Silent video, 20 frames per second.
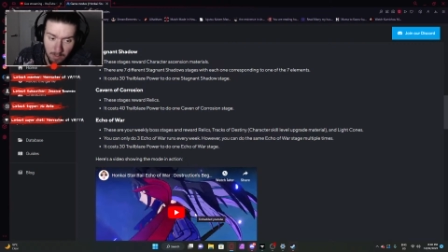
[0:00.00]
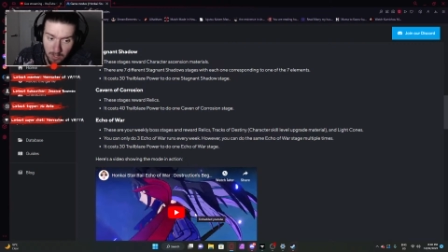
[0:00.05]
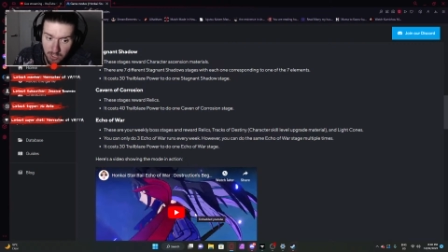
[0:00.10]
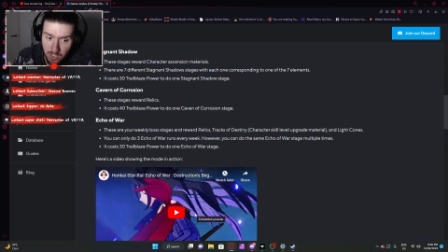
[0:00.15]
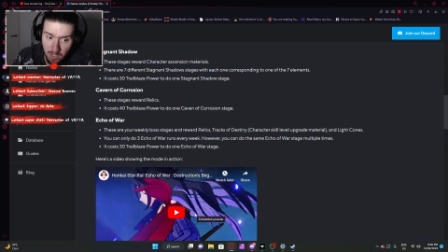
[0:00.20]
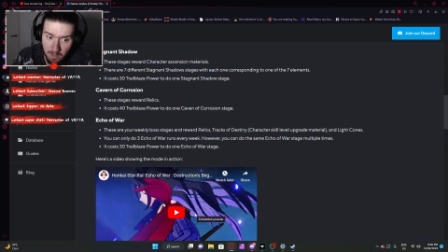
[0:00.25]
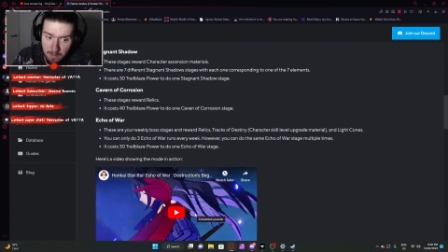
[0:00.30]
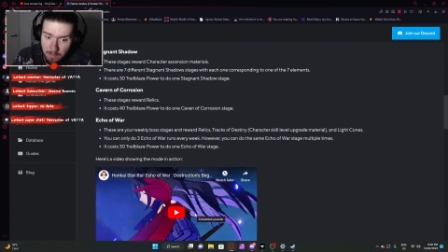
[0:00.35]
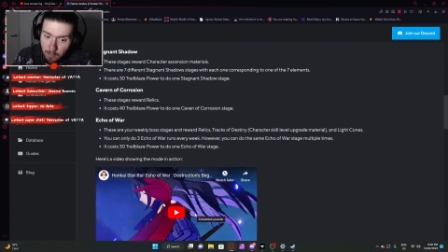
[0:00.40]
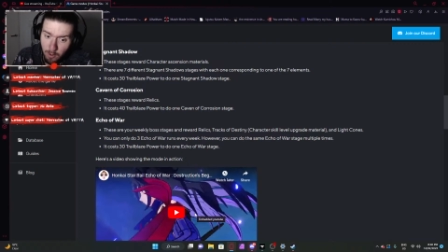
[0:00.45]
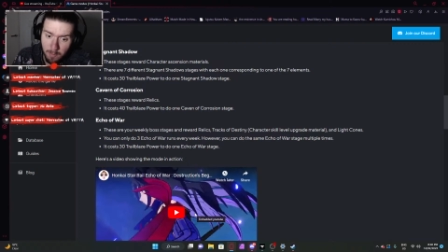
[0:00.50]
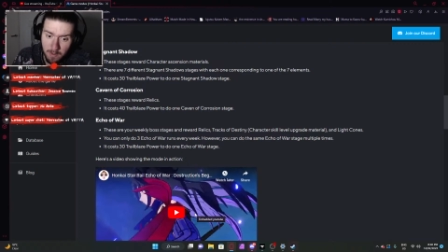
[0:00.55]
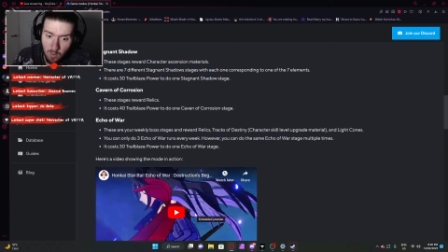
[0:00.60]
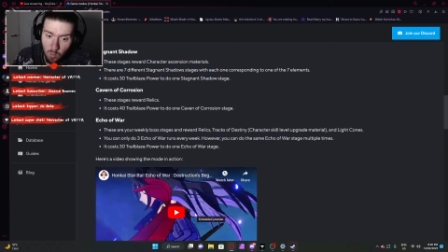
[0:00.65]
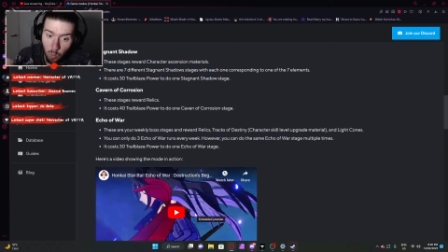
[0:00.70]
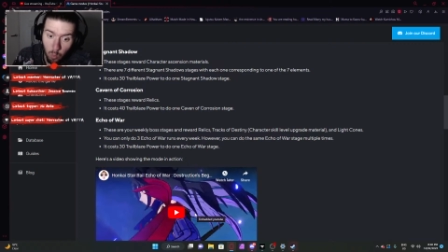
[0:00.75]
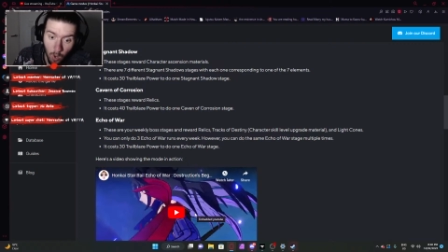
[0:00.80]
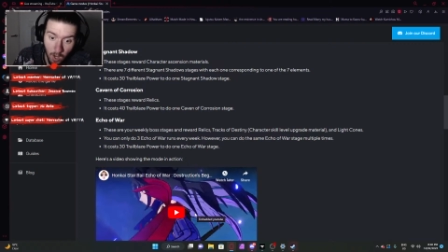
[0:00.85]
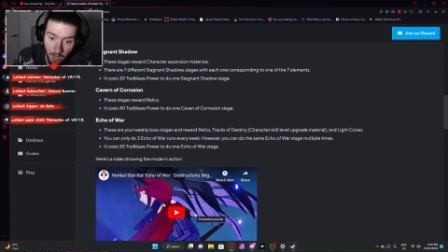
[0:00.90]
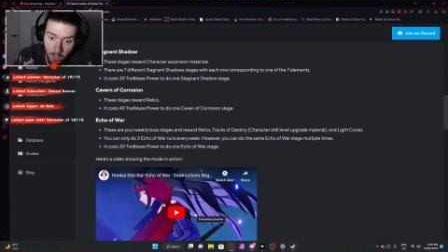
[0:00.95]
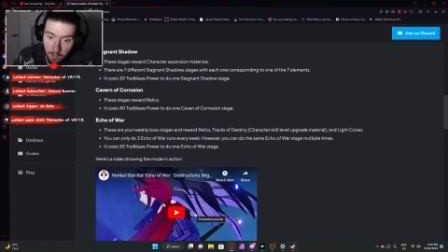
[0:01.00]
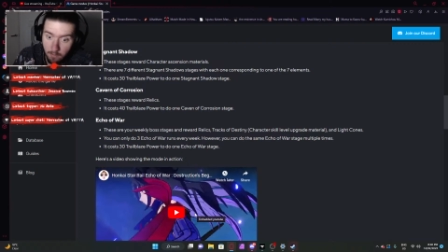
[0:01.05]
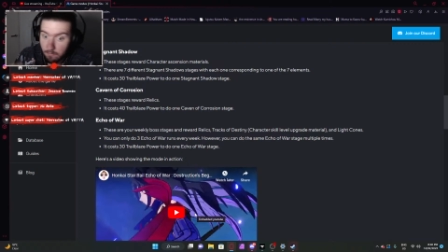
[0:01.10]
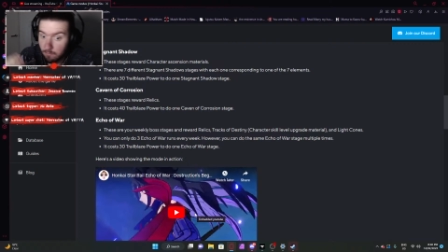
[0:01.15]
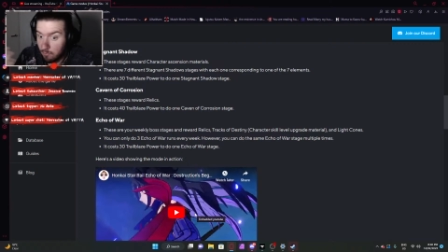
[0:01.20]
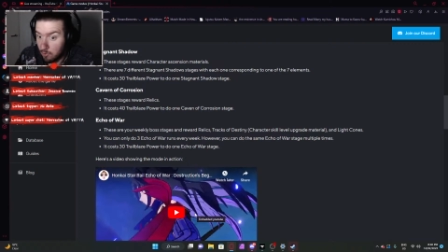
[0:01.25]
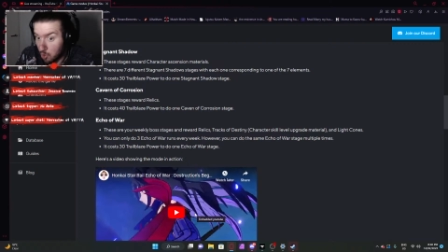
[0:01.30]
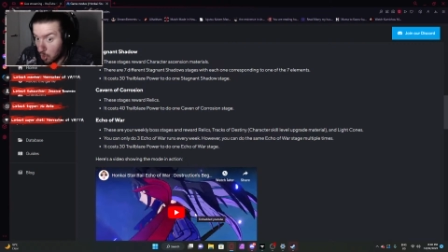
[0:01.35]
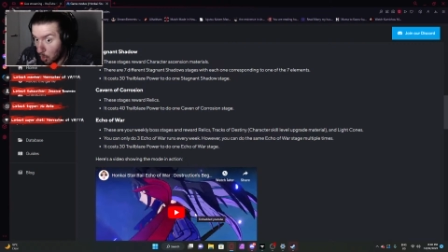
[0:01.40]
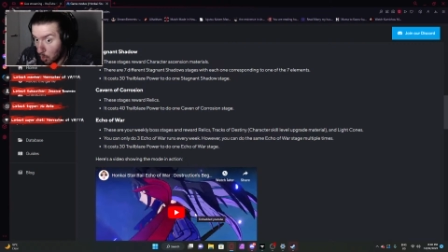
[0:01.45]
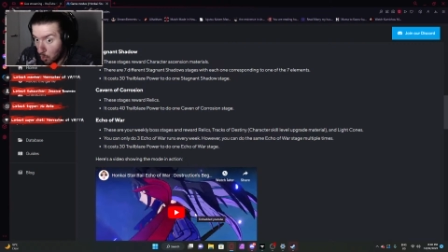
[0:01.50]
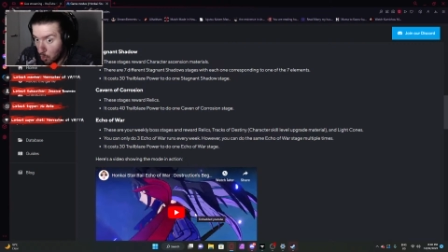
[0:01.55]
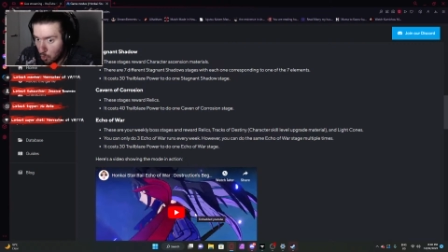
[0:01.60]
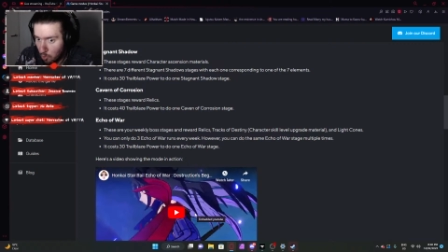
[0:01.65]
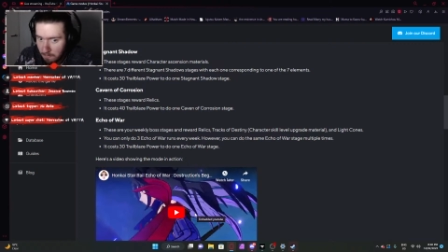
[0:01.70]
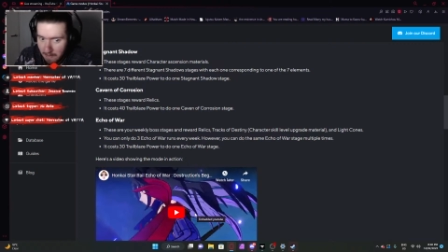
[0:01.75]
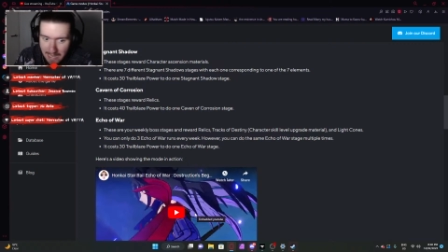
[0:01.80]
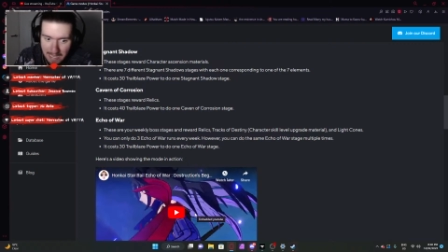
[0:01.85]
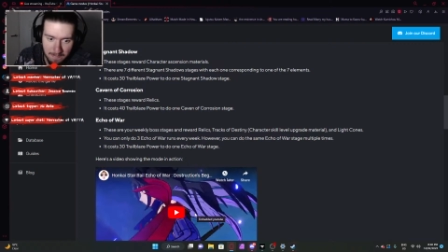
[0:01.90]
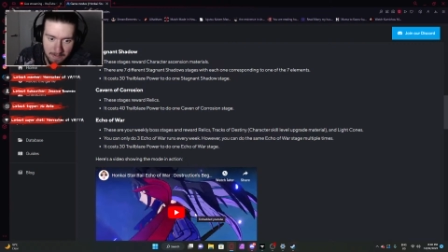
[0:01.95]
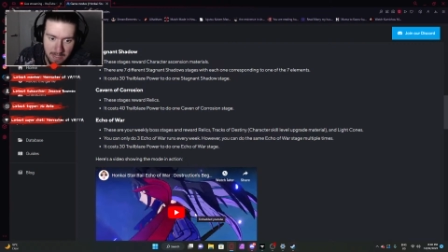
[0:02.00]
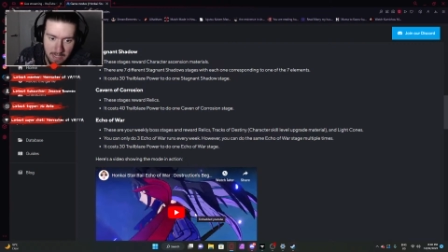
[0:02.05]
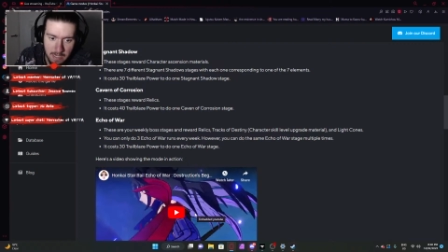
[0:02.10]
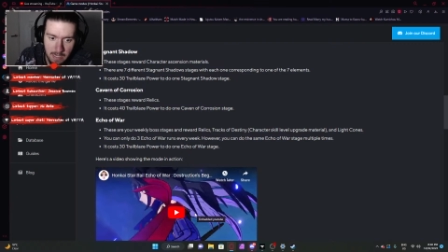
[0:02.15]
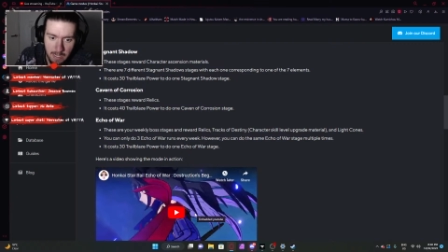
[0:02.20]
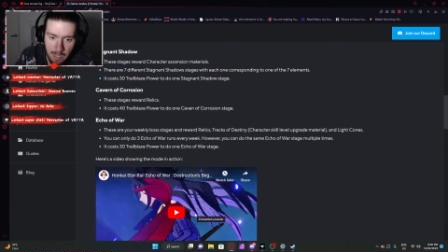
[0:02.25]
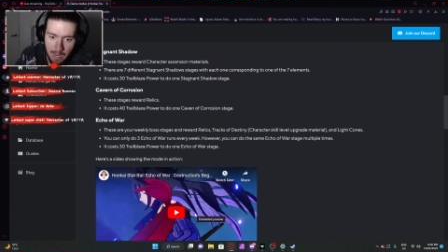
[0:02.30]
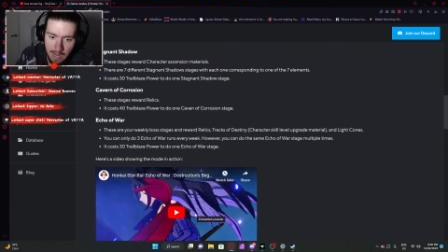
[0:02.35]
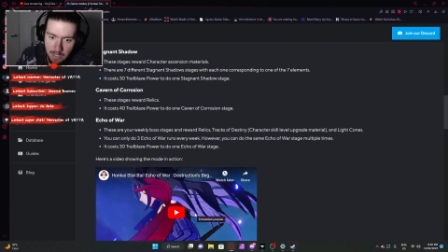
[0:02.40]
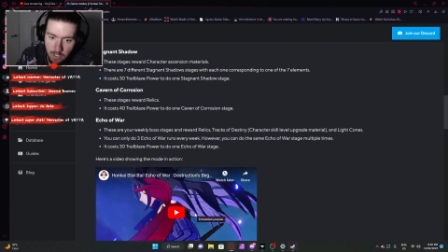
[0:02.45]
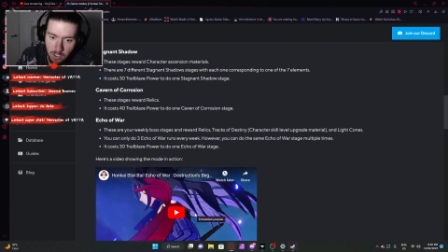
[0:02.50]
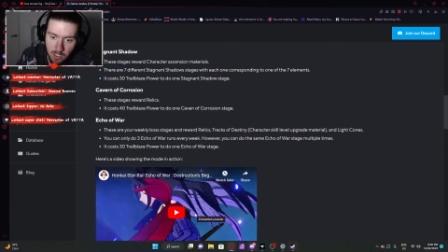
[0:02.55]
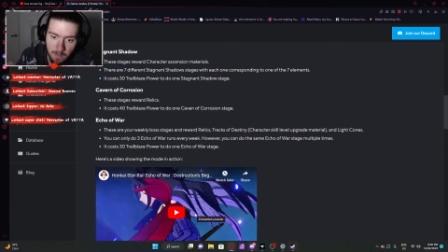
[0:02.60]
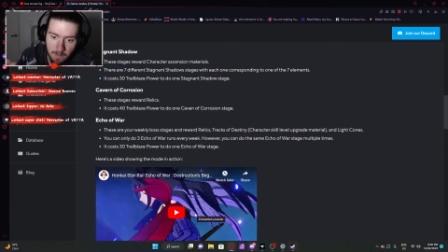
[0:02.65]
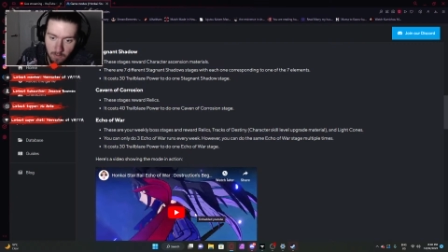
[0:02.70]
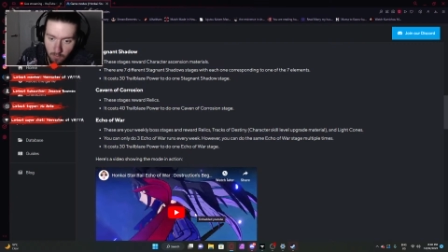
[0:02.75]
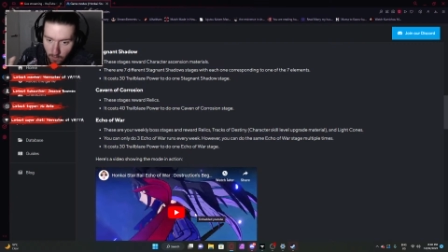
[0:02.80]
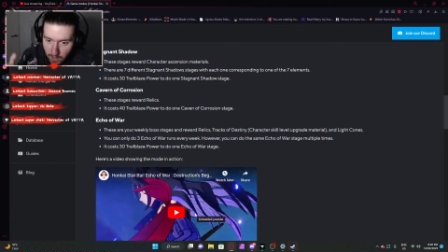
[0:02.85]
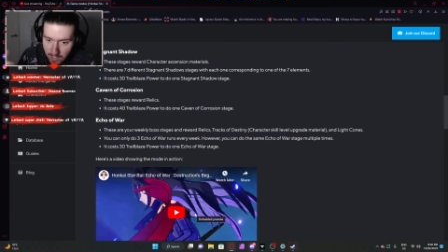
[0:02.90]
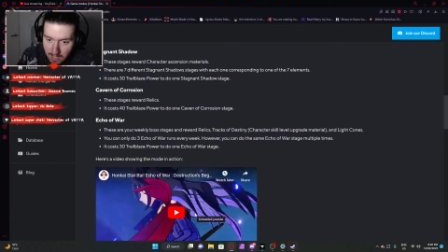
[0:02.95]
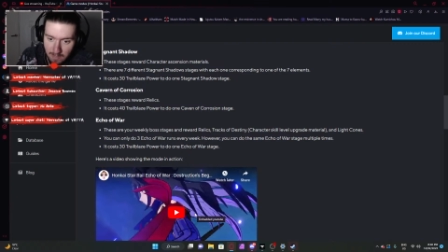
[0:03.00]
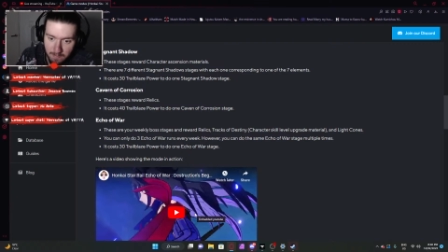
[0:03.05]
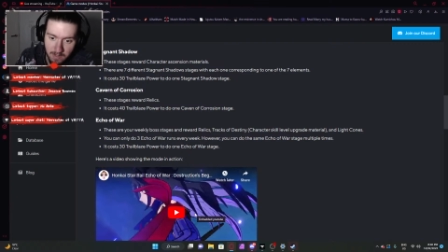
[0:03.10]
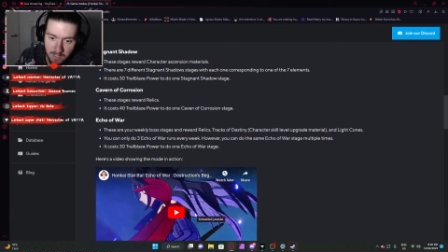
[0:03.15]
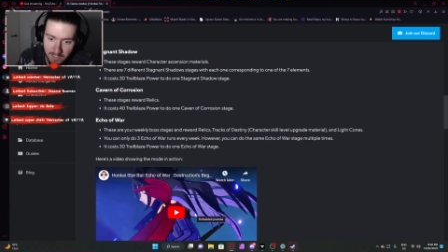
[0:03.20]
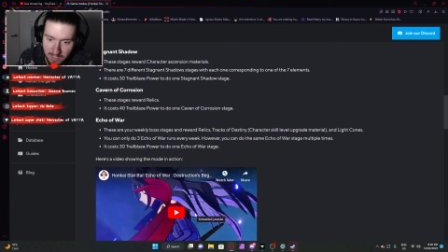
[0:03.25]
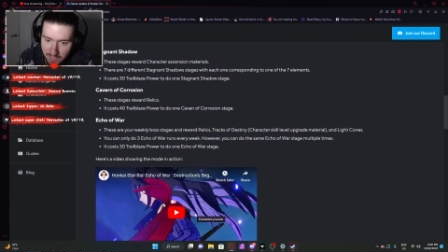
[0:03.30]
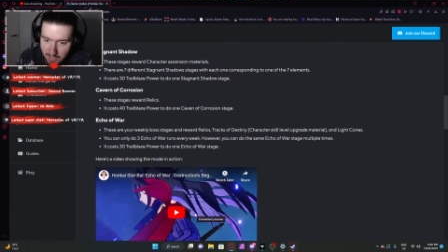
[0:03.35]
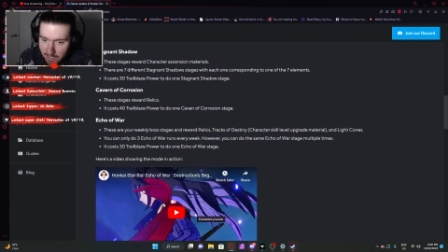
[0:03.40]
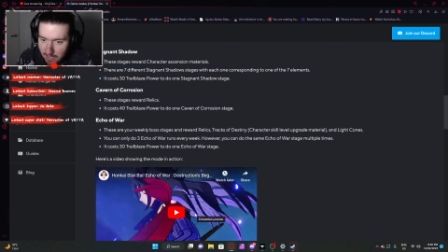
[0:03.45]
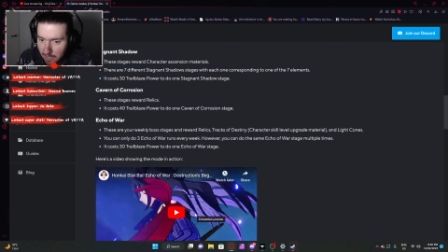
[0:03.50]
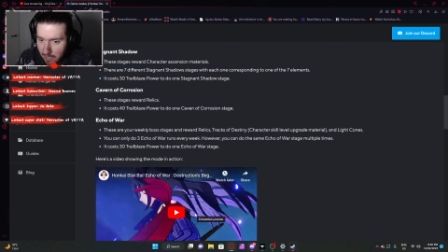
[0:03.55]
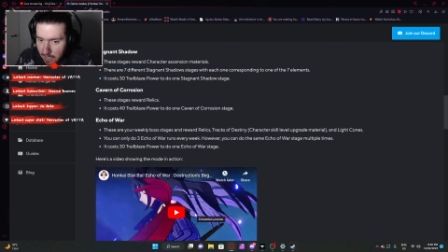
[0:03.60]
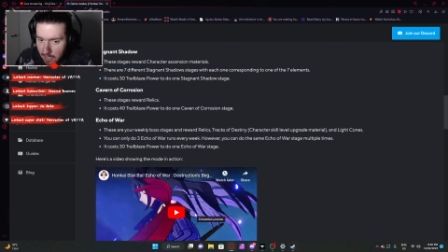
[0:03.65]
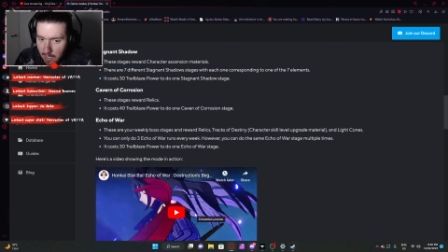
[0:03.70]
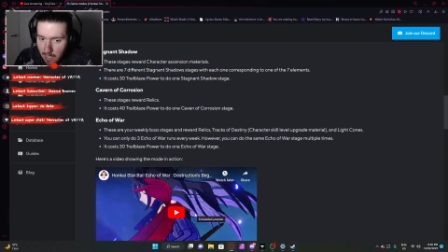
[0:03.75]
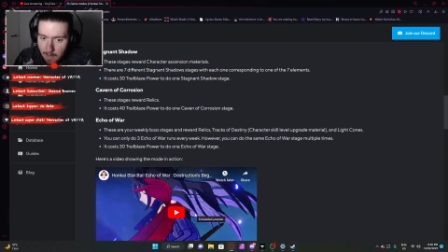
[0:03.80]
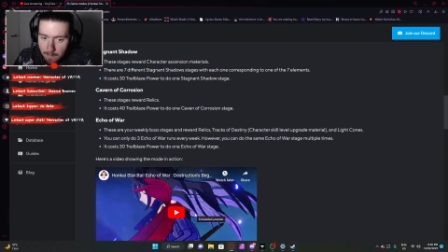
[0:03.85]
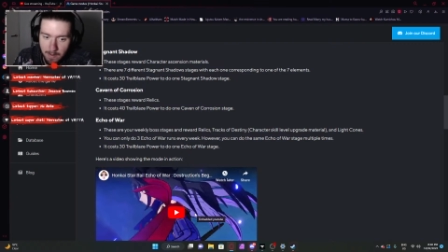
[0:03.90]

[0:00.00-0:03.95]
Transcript: There's going to be probably one, two, maybe, and you're going to be running them consistently.